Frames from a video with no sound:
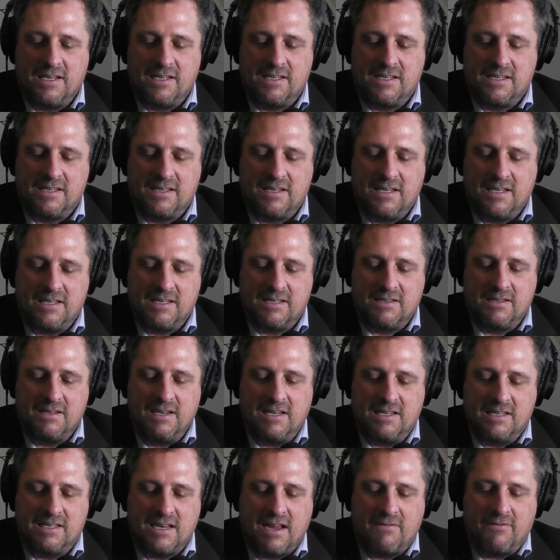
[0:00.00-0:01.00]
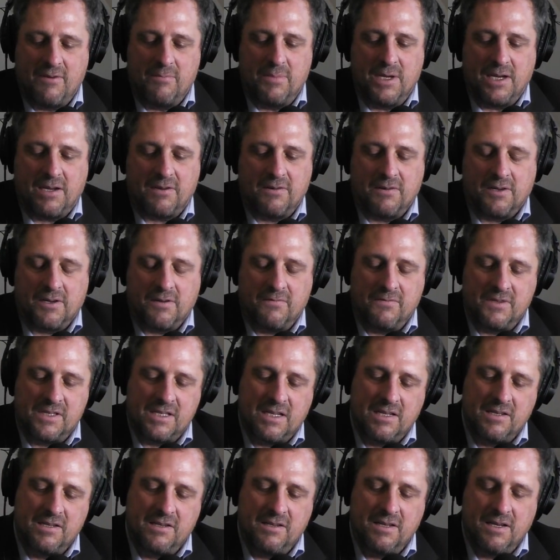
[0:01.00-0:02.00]
have a Bitcoin
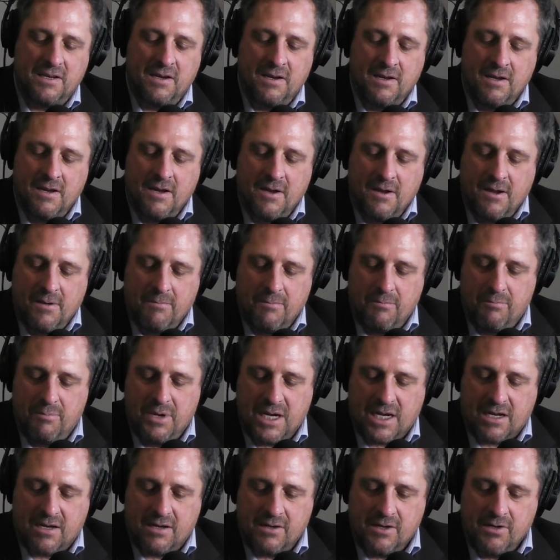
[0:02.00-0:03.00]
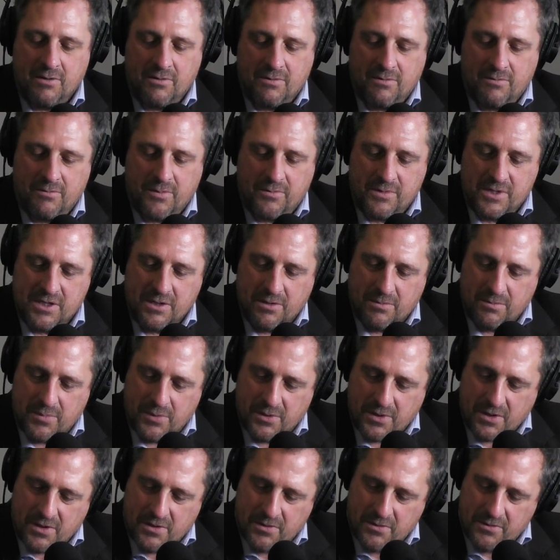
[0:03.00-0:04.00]
conversation then. What was your
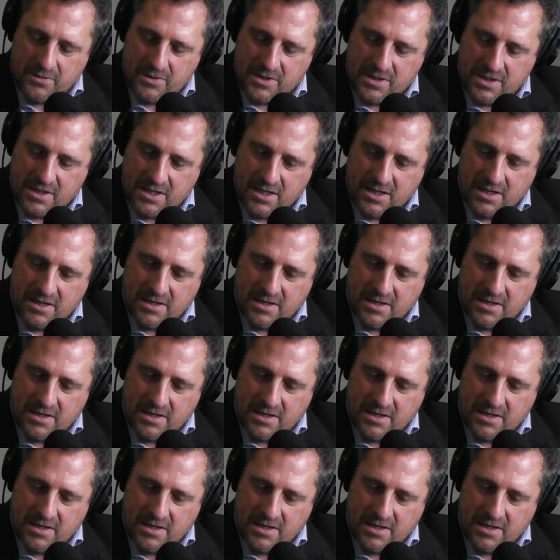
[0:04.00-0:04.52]
book called?